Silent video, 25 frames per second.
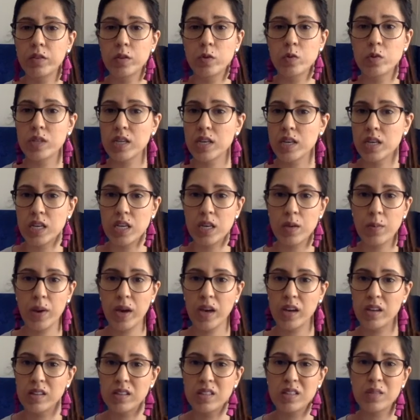those inky
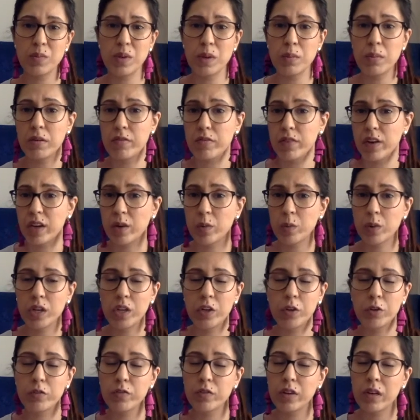pens. Maybe find one in
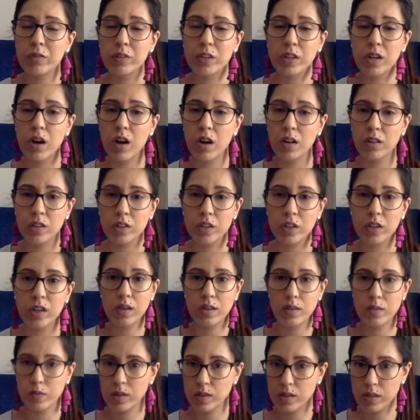your favorite color.
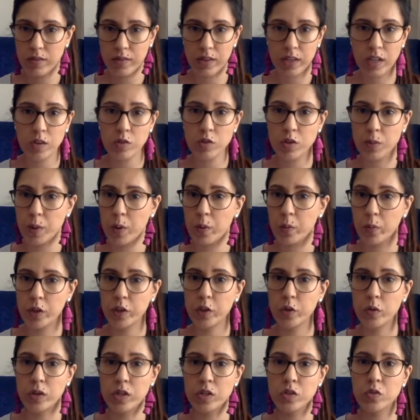This video is about what
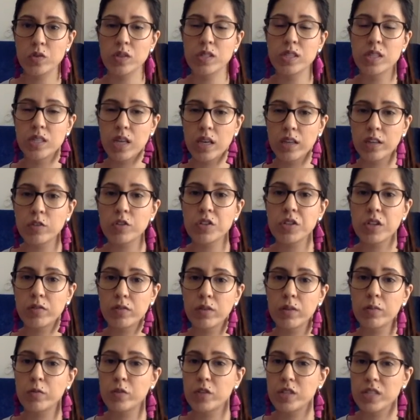you can do to set yourself
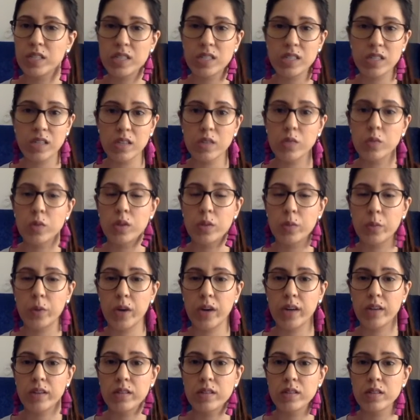up for success with the
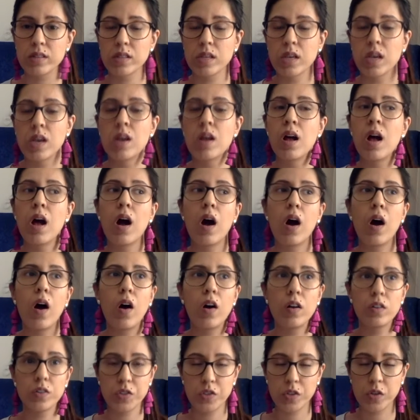practice.
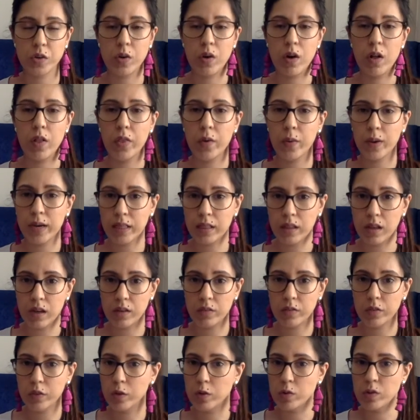Also, although I
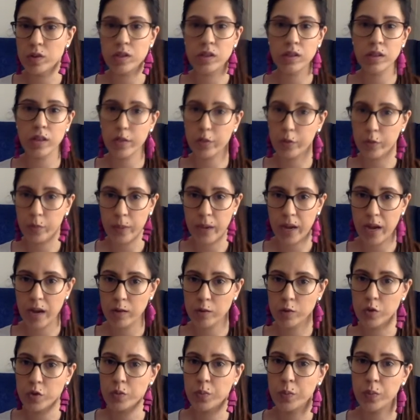love those
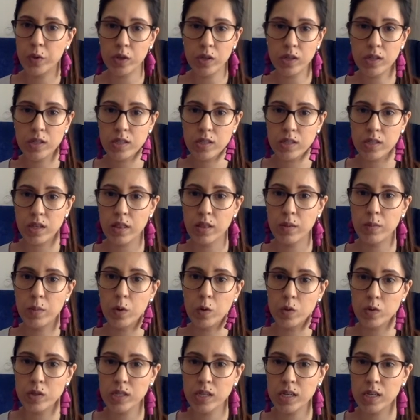leather-bound books and the
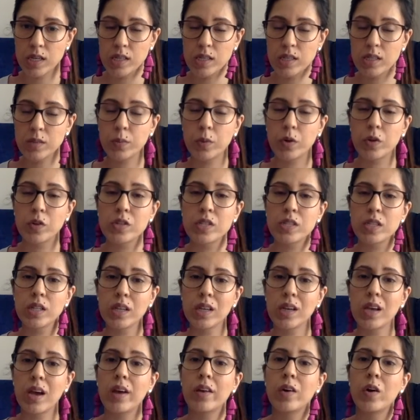Moleskines,
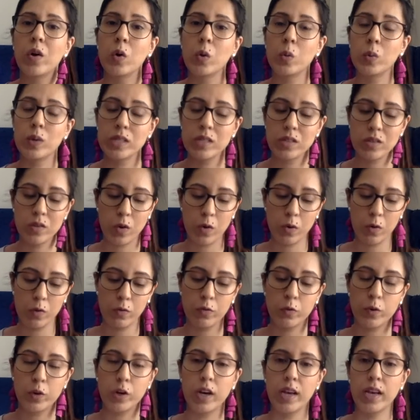personally, I always go
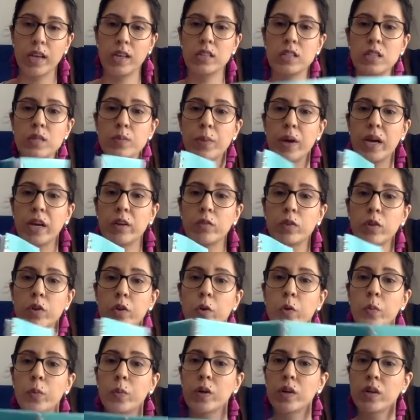for a spiral
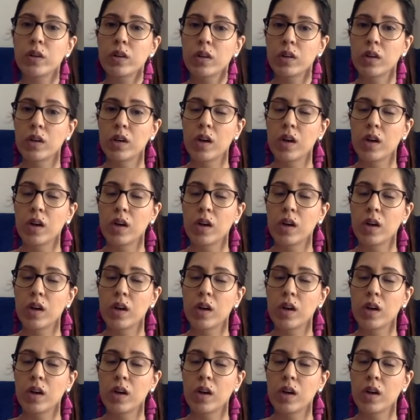notebook,